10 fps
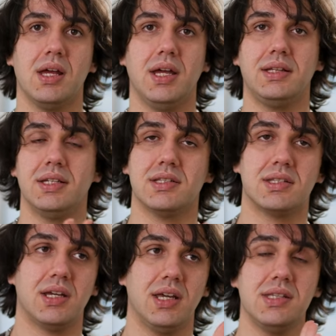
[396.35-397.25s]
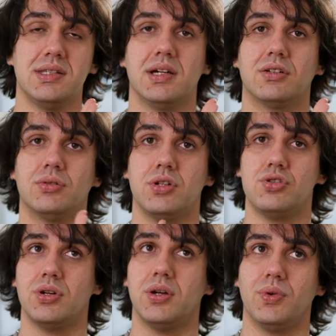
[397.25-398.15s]
It is easier to
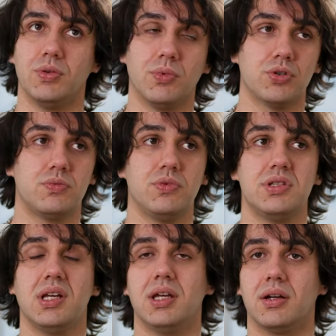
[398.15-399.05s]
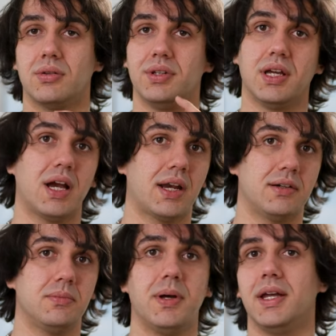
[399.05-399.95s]
enjoy with most music, including
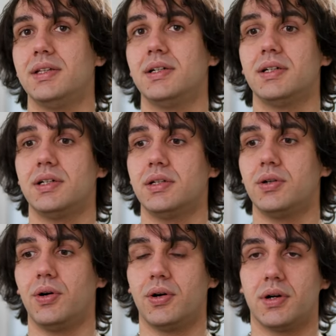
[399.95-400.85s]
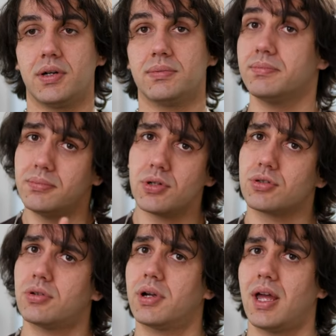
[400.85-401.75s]
Iron Maiden or
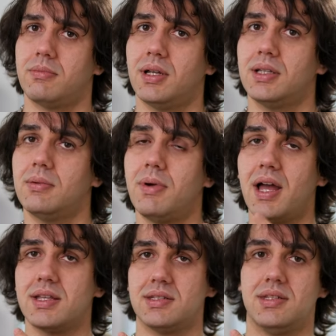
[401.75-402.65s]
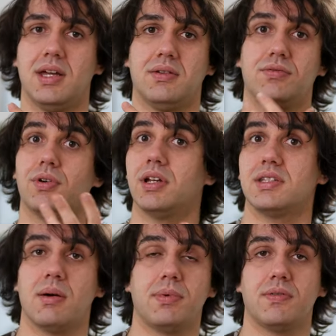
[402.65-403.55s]
most rock and metal bands, than for
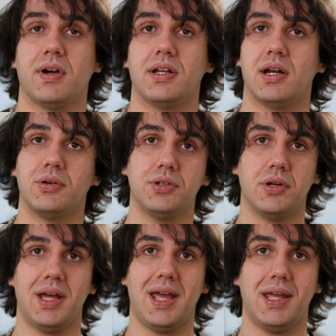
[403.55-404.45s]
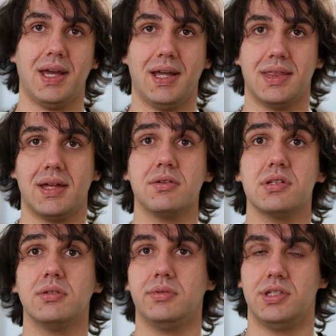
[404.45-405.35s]
example Final Audio
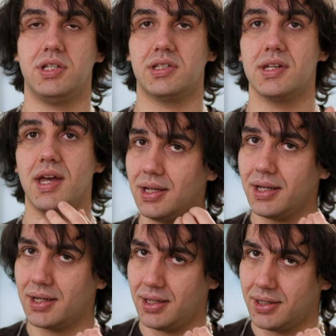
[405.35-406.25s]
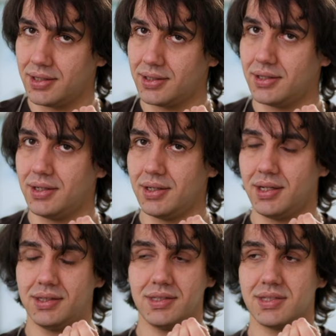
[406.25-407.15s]
A8000, which is really clear.
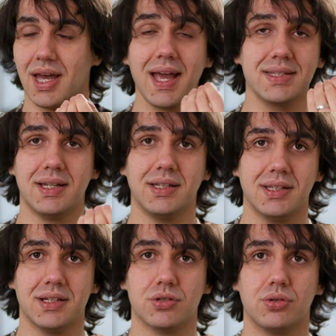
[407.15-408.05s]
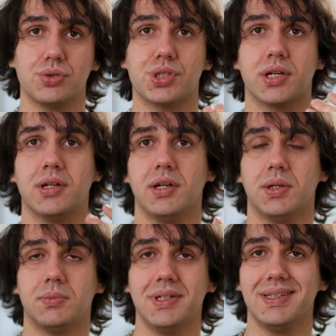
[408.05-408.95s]
It is excellent in resolution,
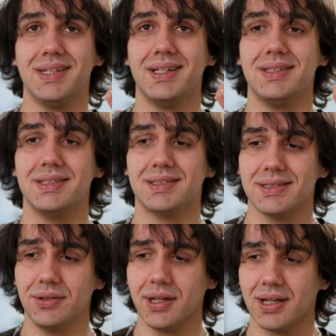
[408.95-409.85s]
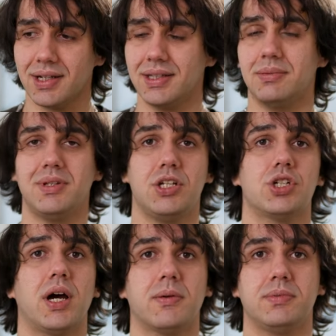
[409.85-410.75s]
but it is so incredibly
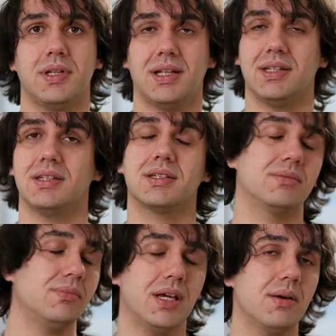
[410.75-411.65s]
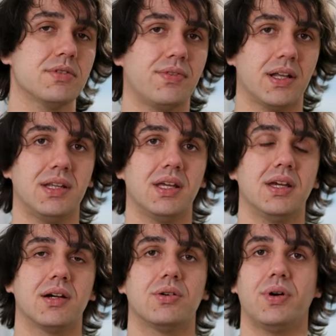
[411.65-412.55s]
sharp that it becomes
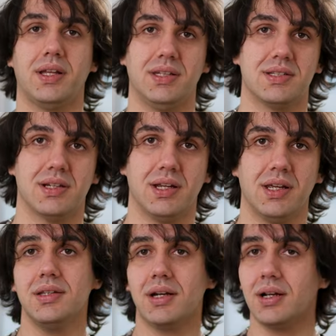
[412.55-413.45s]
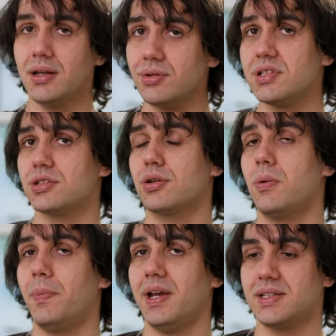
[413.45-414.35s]
fatiguing quite easily. The closest
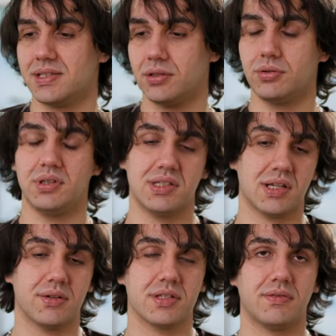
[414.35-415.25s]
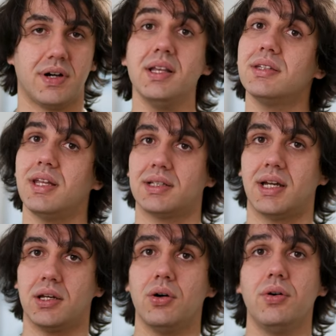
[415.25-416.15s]
comparison to the Soundz Avant that
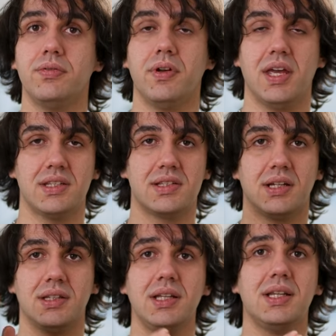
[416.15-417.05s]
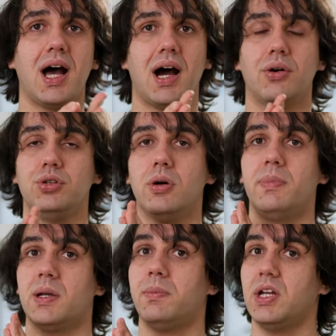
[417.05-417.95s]
I know of is Dita Audio
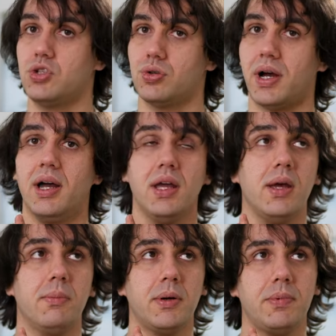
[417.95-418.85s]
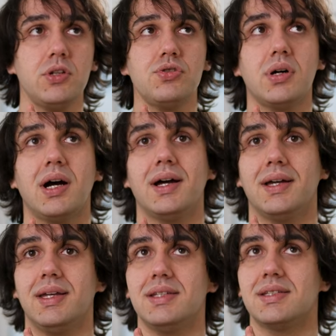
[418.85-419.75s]
Perpetua. Perpetua
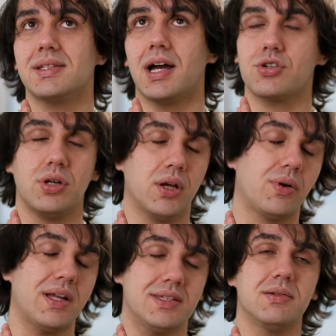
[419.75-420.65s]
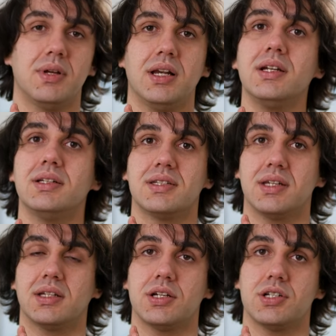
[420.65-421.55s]
is actually quite similar, the
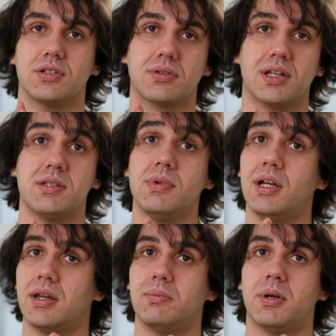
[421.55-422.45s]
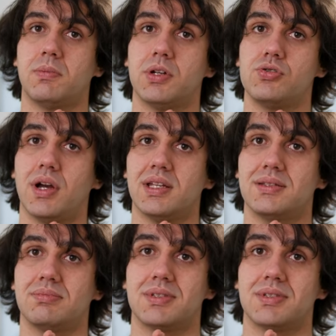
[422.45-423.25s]
signature is quite similar, and Perpetua is